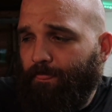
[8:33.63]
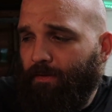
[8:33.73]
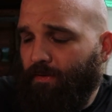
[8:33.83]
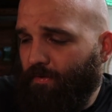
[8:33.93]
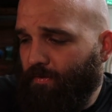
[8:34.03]
I
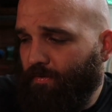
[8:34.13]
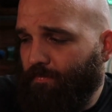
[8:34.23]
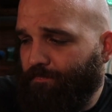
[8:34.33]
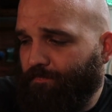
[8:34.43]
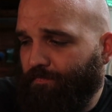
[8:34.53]

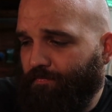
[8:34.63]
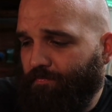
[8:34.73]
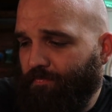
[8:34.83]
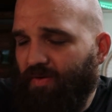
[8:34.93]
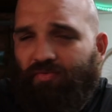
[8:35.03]

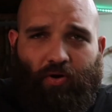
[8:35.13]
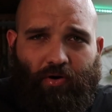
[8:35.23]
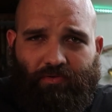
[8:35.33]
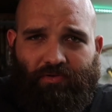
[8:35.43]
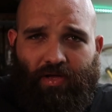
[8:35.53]
have a
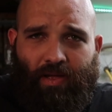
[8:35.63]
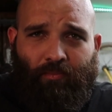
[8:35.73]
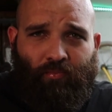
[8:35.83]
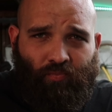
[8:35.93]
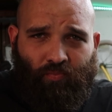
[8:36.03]
hard
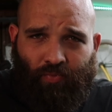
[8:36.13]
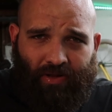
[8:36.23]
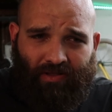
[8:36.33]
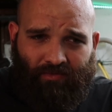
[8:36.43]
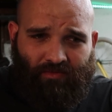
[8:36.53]
time when
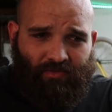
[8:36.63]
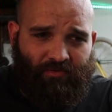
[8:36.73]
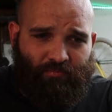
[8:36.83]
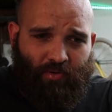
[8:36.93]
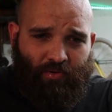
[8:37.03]
I get to
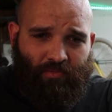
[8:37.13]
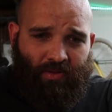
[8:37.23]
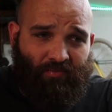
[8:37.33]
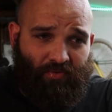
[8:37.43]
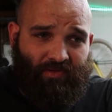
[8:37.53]
this part
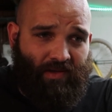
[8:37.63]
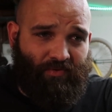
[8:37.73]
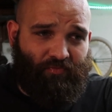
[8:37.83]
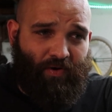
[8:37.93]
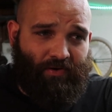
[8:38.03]
every time
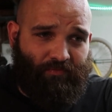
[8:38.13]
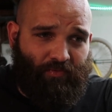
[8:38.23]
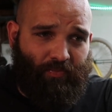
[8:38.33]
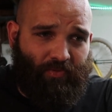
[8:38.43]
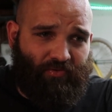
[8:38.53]
I try to
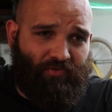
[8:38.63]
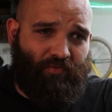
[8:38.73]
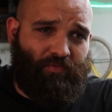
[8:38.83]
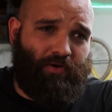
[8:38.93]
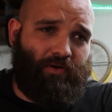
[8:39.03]
film this so
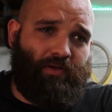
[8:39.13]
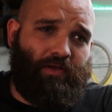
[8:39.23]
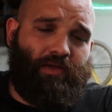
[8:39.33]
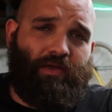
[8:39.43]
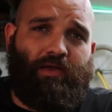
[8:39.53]
far.
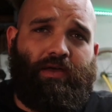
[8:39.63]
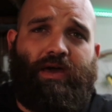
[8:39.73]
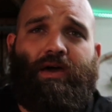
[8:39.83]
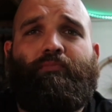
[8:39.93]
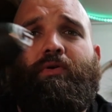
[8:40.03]

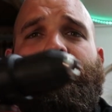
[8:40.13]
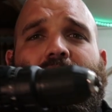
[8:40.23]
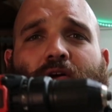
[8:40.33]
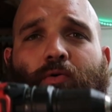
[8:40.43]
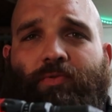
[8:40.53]
I'd probably
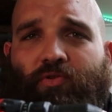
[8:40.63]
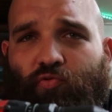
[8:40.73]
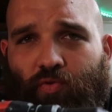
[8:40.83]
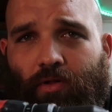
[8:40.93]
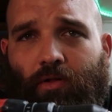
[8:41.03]
go with the
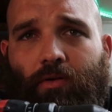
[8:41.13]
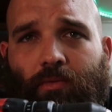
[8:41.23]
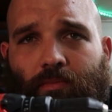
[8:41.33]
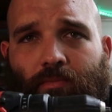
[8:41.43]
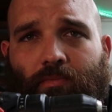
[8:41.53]
drill.
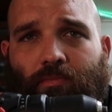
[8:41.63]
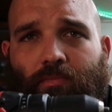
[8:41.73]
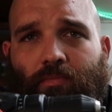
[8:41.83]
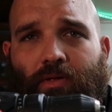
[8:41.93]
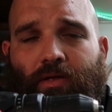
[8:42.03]

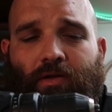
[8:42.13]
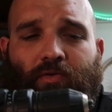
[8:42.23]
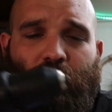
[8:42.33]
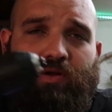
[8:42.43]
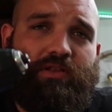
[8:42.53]

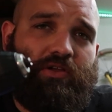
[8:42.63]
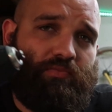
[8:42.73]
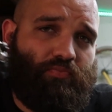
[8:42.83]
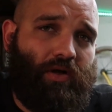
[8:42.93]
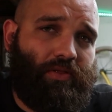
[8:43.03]
Really
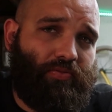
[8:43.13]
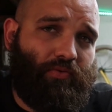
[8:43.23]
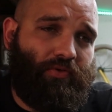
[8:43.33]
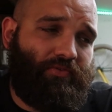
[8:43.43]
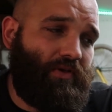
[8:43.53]
could probably
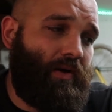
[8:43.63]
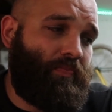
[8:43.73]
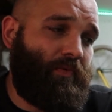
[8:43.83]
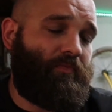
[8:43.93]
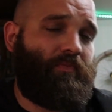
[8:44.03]
throw this
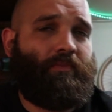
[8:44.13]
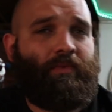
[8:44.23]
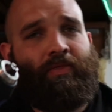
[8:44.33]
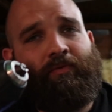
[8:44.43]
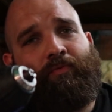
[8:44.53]
up
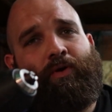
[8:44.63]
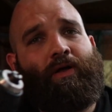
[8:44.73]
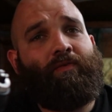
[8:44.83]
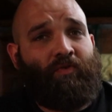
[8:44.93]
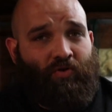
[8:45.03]
in the front
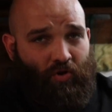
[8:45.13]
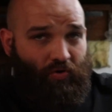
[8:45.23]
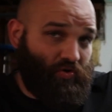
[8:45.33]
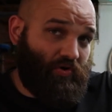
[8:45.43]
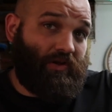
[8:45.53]
if you know
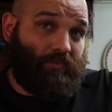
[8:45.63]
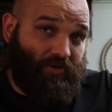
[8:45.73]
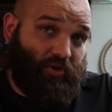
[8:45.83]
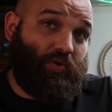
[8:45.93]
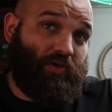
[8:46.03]
you're going to
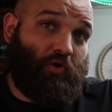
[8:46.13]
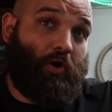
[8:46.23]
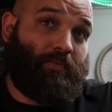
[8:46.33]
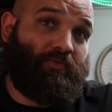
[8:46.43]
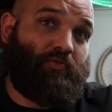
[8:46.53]
be doing
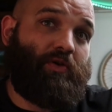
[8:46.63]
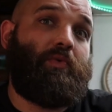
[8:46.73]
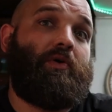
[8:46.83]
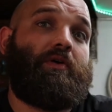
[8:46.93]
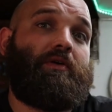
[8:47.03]
carpentry
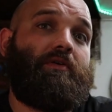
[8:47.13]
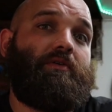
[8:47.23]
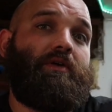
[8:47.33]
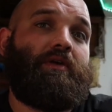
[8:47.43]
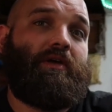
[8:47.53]
work
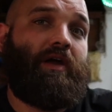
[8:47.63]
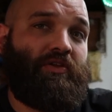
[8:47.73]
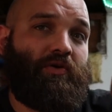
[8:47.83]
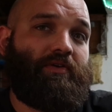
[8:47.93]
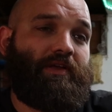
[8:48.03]

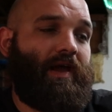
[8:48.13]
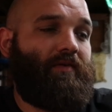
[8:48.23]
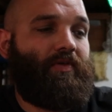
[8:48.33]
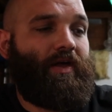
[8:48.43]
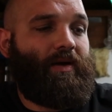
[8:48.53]
and you already
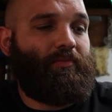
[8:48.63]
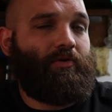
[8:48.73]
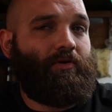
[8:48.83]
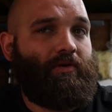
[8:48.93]
have the hammer.